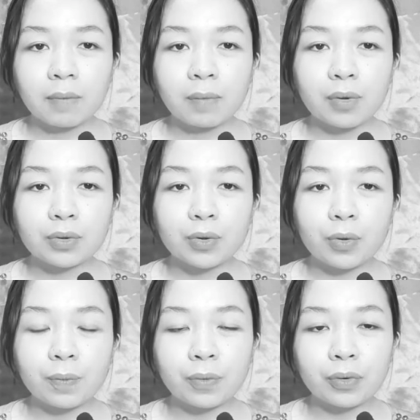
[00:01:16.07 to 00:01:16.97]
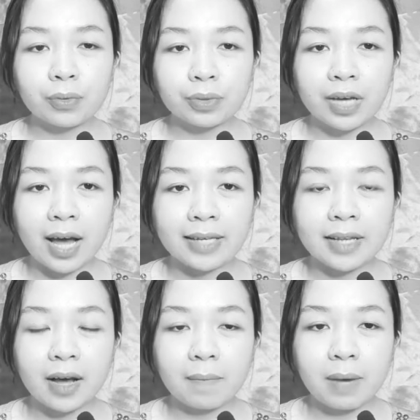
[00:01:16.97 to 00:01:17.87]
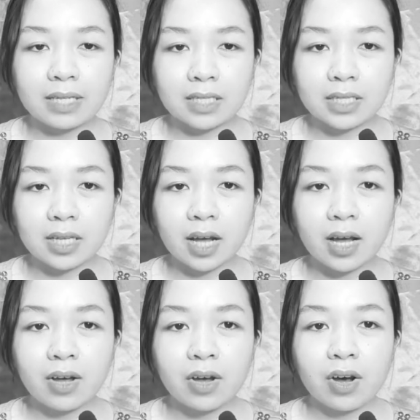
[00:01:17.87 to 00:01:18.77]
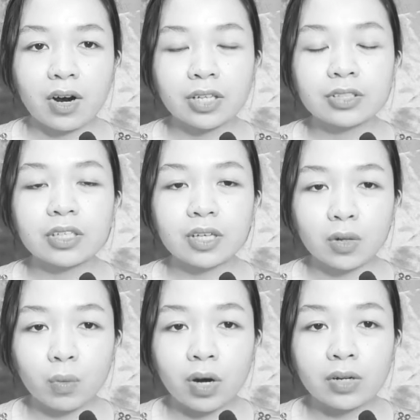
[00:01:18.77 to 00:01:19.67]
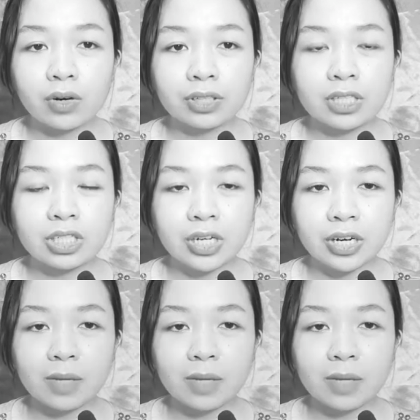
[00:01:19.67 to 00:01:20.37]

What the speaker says: Office Edition featuring customs broker. She is known in her name